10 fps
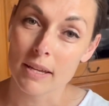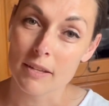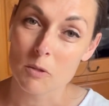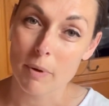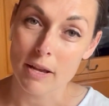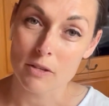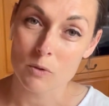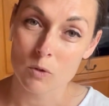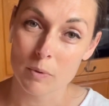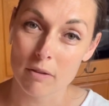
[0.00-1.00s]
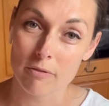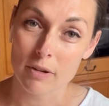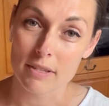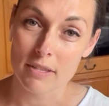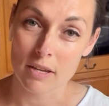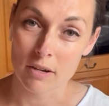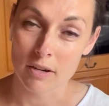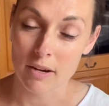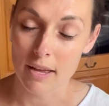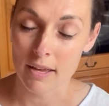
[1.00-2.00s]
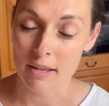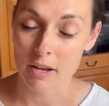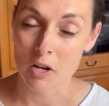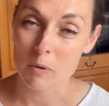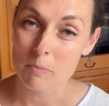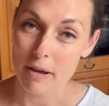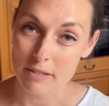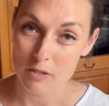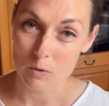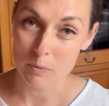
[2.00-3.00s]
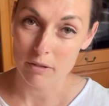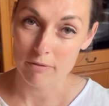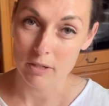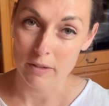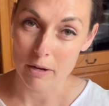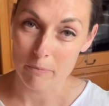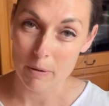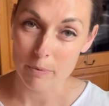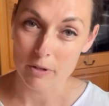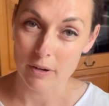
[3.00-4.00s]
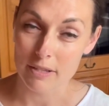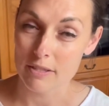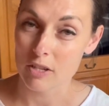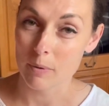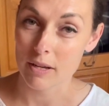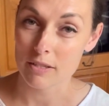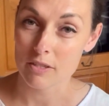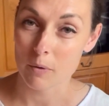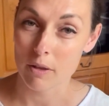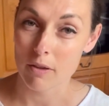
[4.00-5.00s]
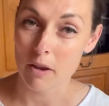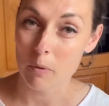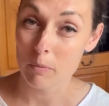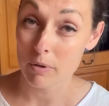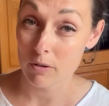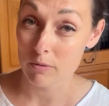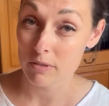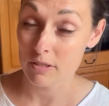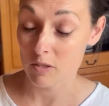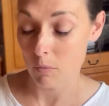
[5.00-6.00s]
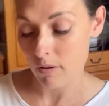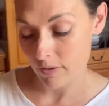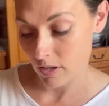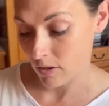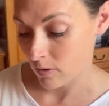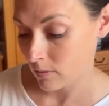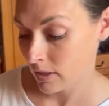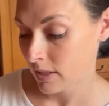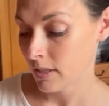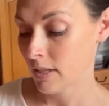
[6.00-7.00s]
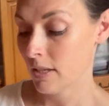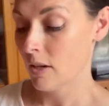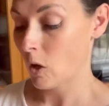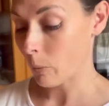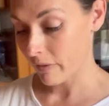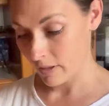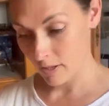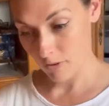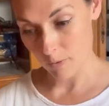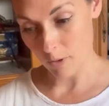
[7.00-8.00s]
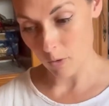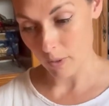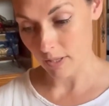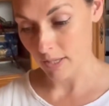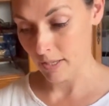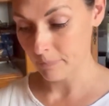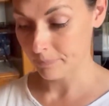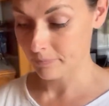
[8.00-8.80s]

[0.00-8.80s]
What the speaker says: It's back to school week for us here, and I know it's back to school week for a lot of people across the US, so I thought I would post a small video, hopefully I can get through it all quickly,